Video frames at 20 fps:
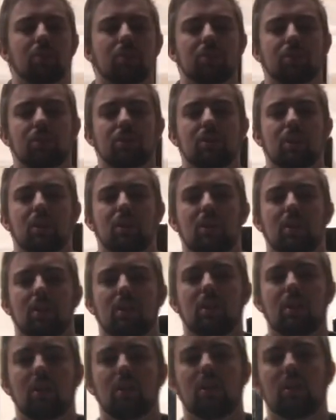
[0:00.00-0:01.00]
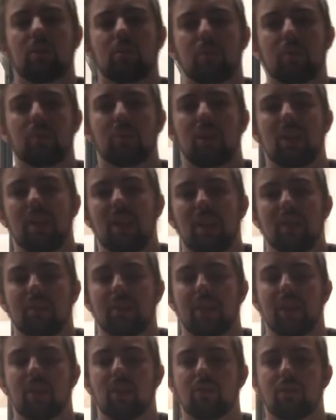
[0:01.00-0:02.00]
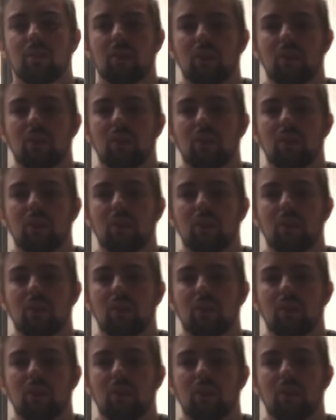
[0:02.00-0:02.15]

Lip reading: which is a little bit of a letdown.